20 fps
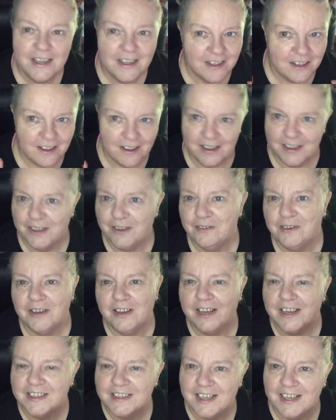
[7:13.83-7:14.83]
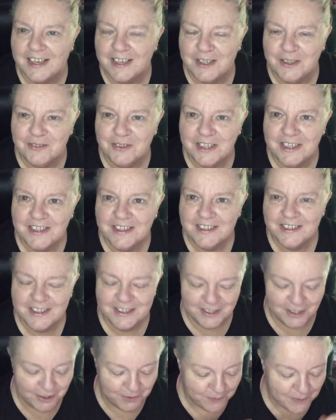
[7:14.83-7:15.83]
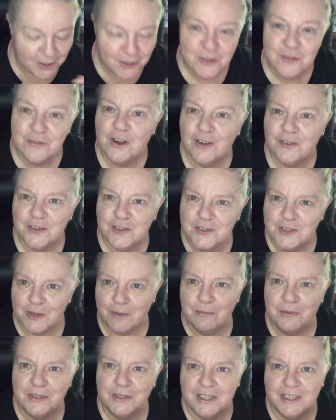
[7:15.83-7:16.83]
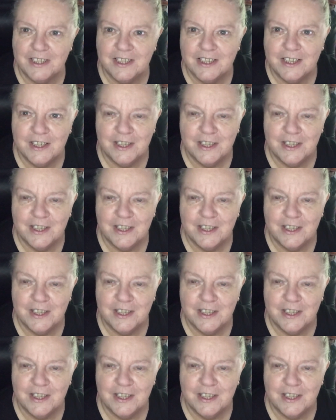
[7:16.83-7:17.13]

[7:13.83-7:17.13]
I don't like that anyway. You know, I'd much rather somebody